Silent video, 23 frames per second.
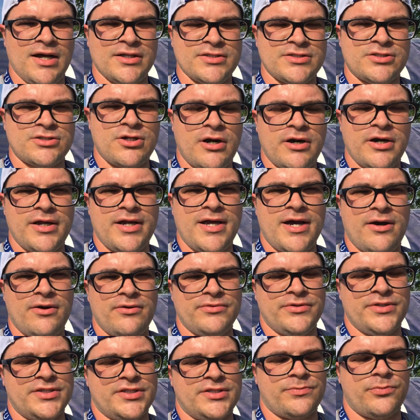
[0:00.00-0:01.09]
Started
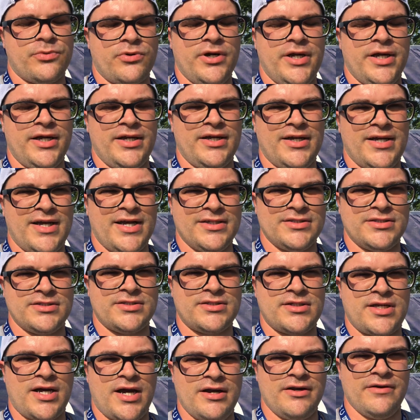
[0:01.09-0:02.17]
out this spring as
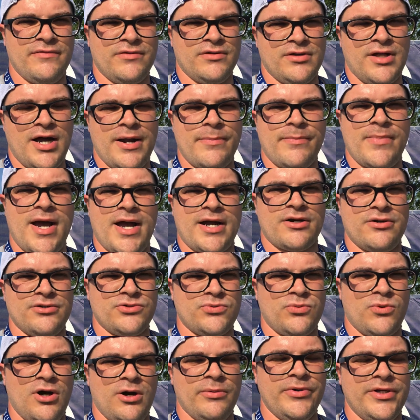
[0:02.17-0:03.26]
kind of a linebacker
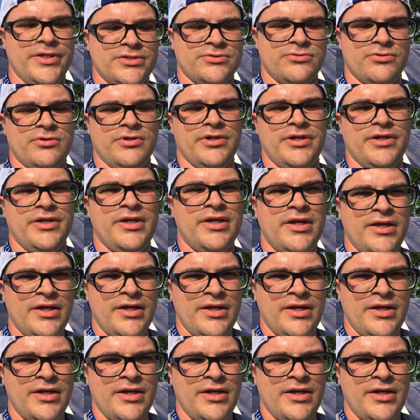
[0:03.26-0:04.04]
as well, but he's really